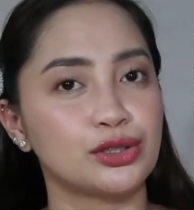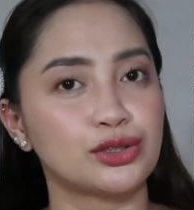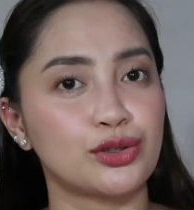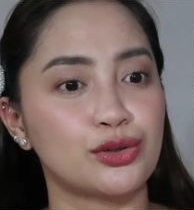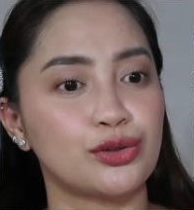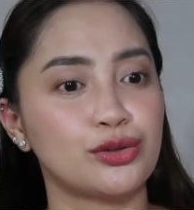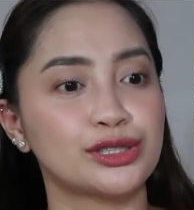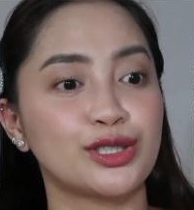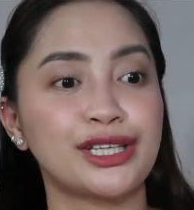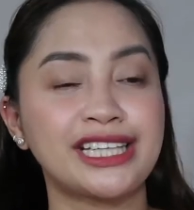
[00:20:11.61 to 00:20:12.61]
So,
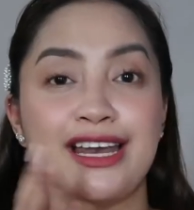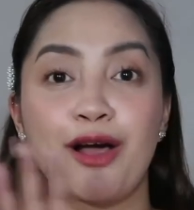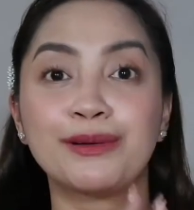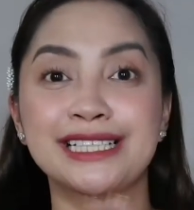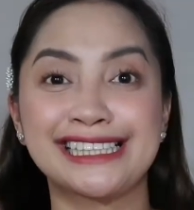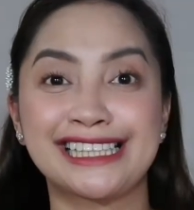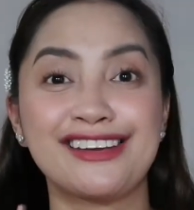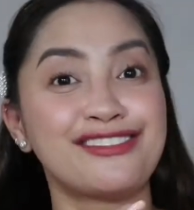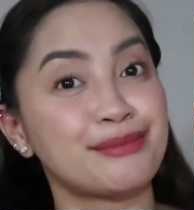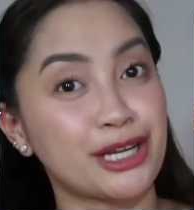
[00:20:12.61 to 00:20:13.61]
siguro hindi lang magsasika
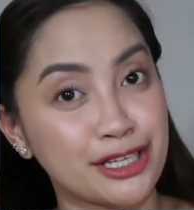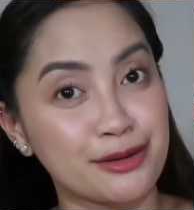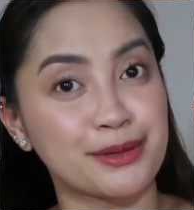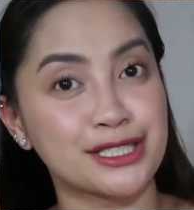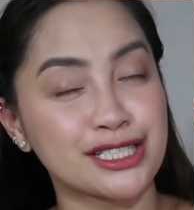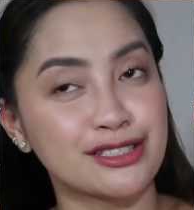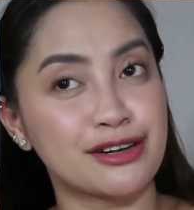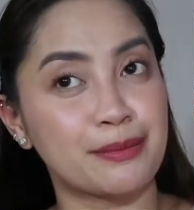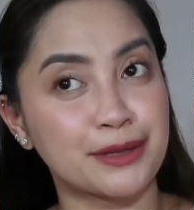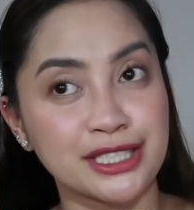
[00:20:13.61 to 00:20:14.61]
if I'm gonna repurchase or
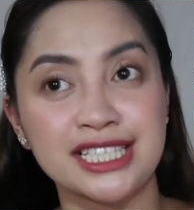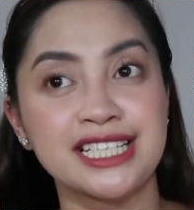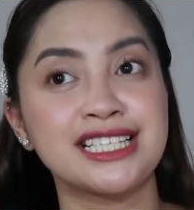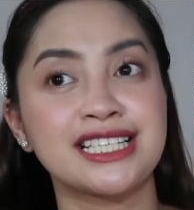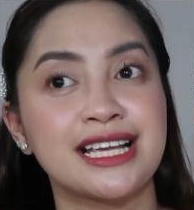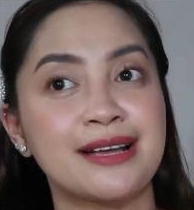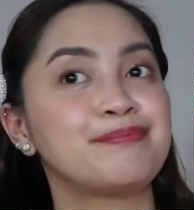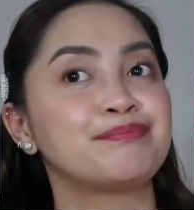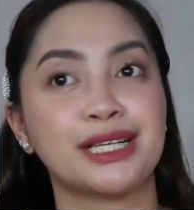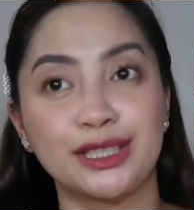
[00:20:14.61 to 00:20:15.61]
repurchase.
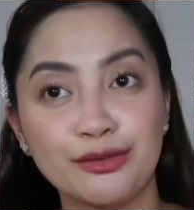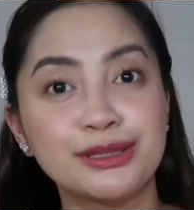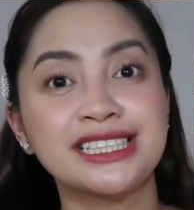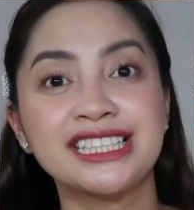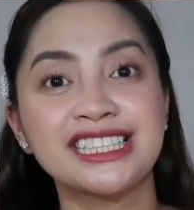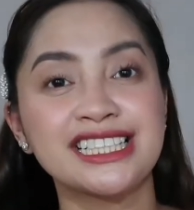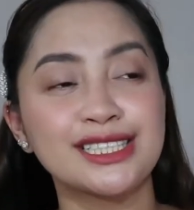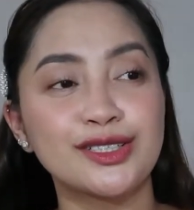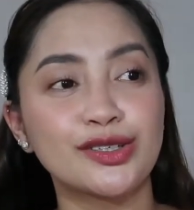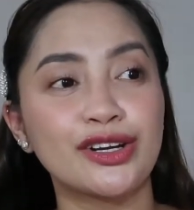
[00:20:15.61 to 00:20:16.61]
Pag naubos na lang siya,
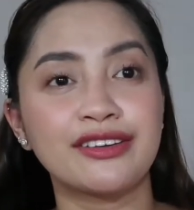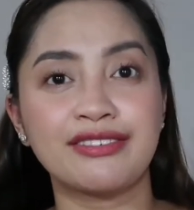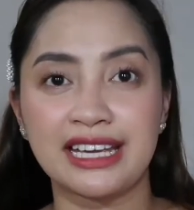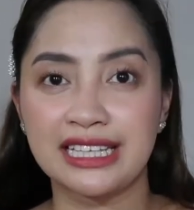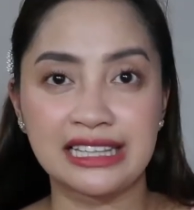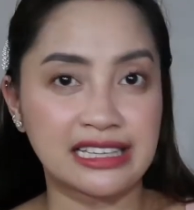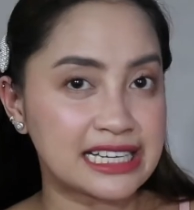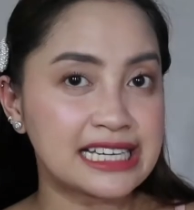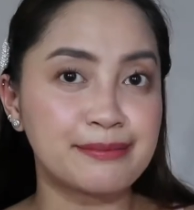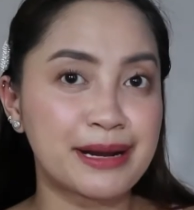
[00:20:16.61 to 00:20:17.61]
siguro, if I
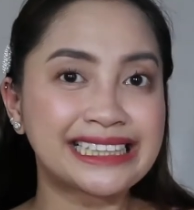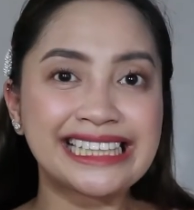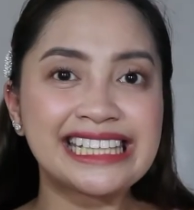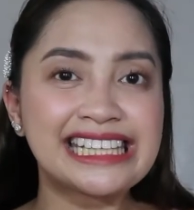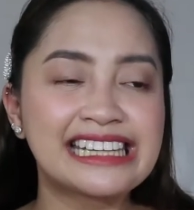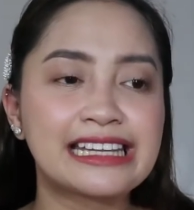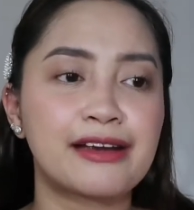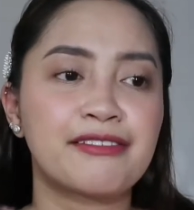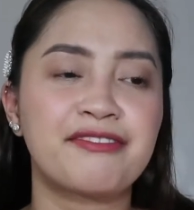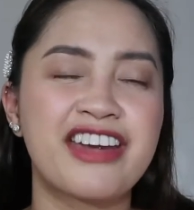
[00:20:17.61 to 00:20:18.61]
really badly needed
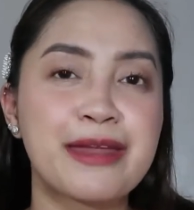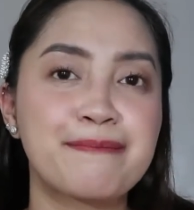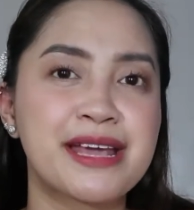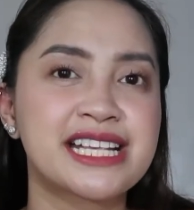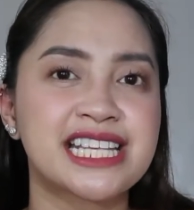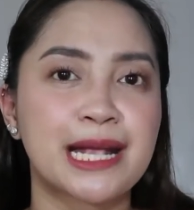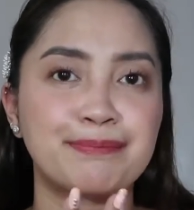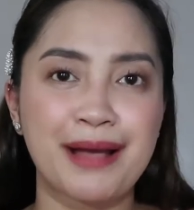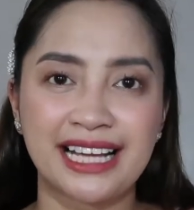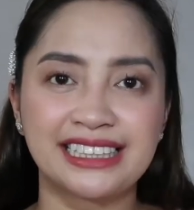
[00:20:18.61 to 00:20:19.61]
a very basic
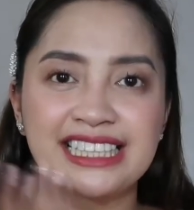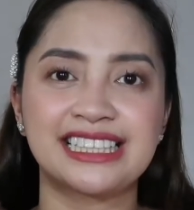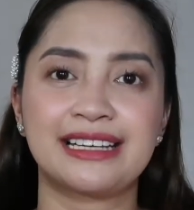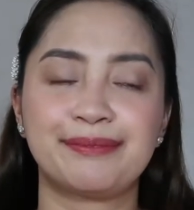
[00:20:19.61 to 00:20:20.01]
palette,